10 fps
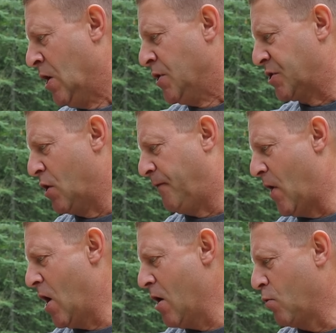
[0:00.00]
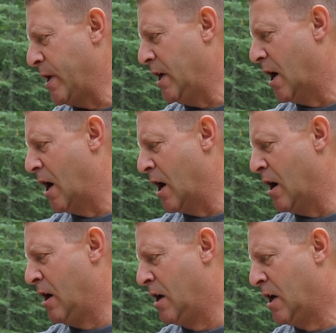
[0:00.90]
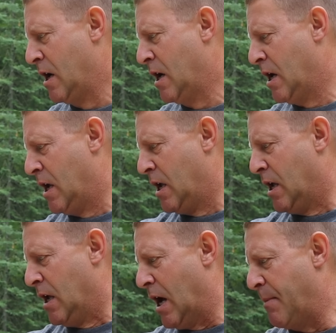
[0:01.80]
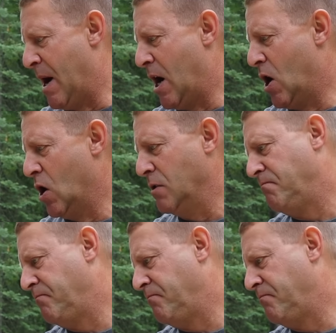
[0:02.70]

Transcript: So far we are about